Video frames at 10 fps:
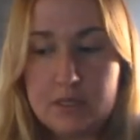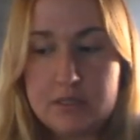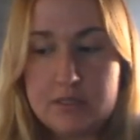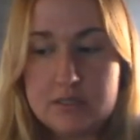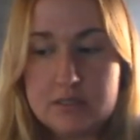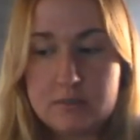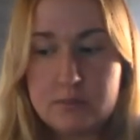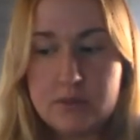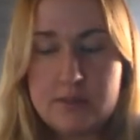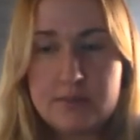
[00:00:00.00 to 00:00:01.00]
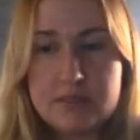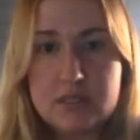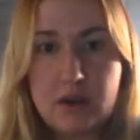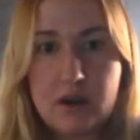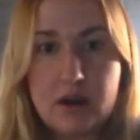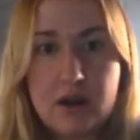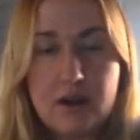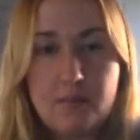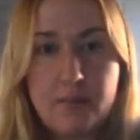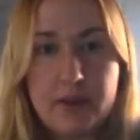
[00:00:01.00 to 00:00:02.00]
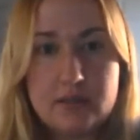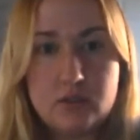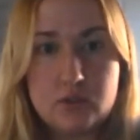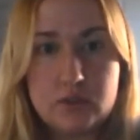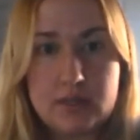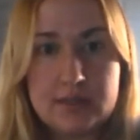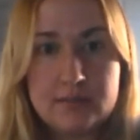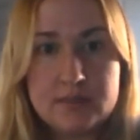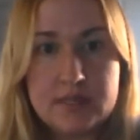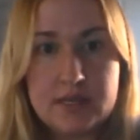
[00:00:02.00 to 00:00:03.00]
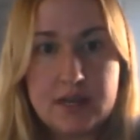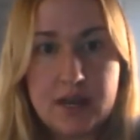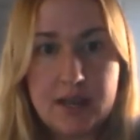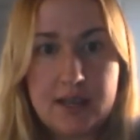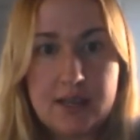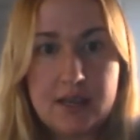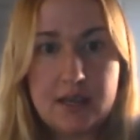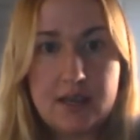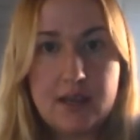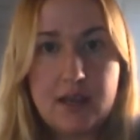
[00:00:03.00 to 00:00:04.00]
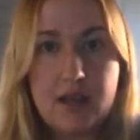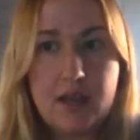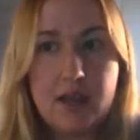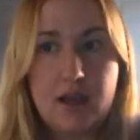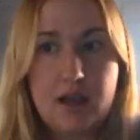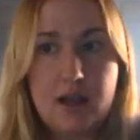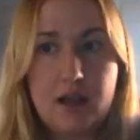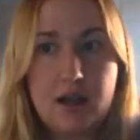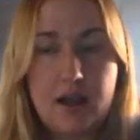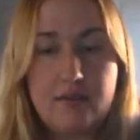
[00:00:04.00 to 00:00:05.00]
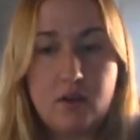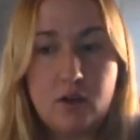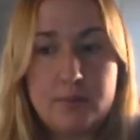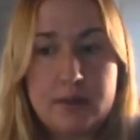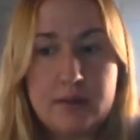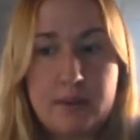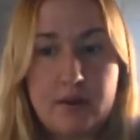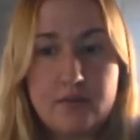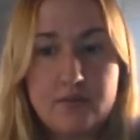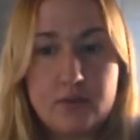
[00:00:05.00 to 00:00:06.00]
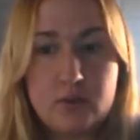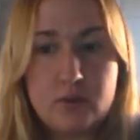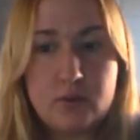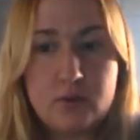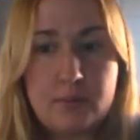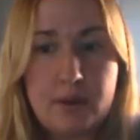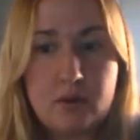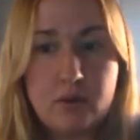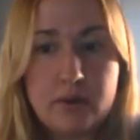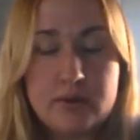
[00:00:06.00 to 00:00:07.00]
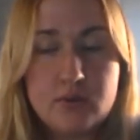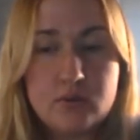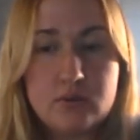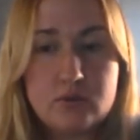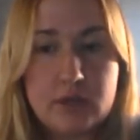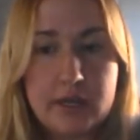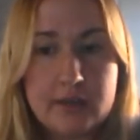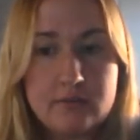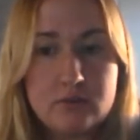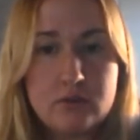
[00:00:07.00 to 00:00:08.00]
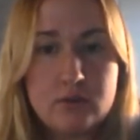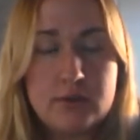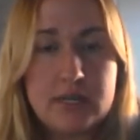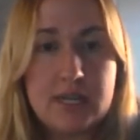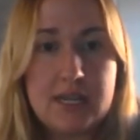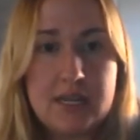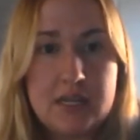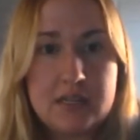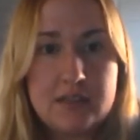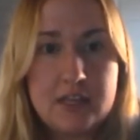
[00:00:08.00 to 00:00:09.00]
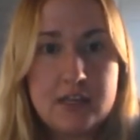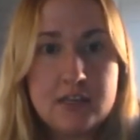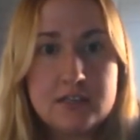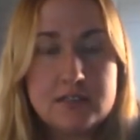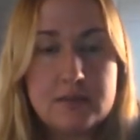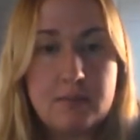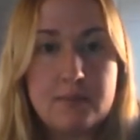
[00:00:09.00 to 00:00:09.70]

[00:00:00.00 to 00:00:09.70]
it's pretty bizarre. My dreams at night have all been about food, about going through the drive-thru and eating things, and